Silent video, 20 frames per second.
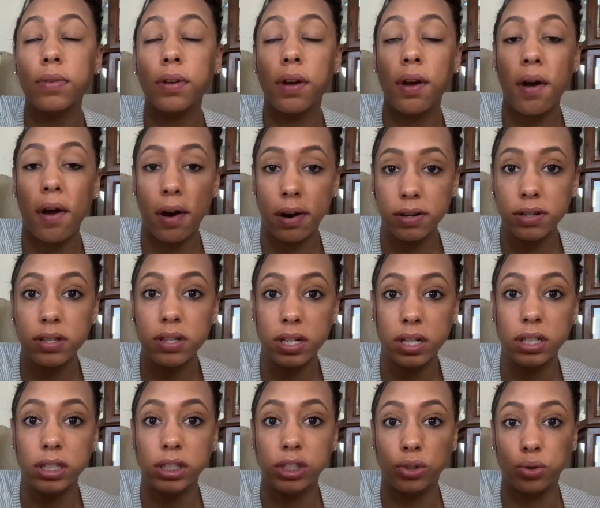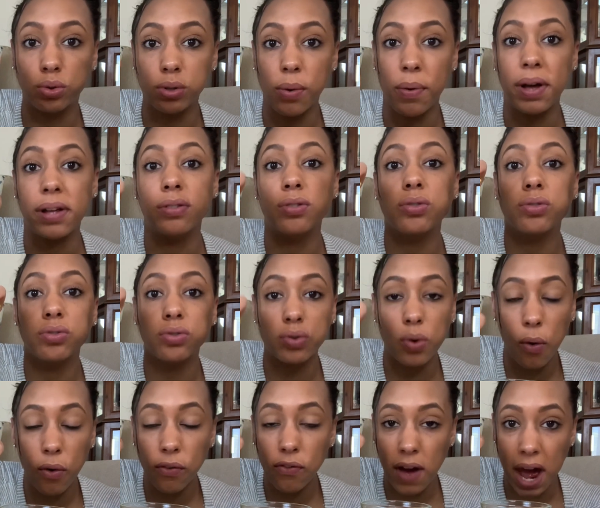our city is growing
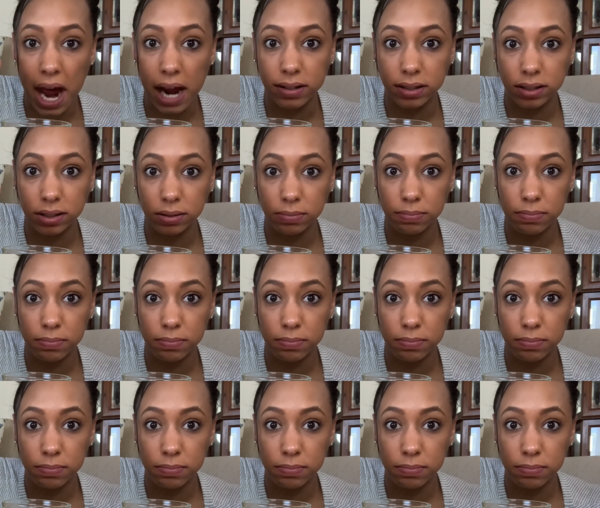so fast.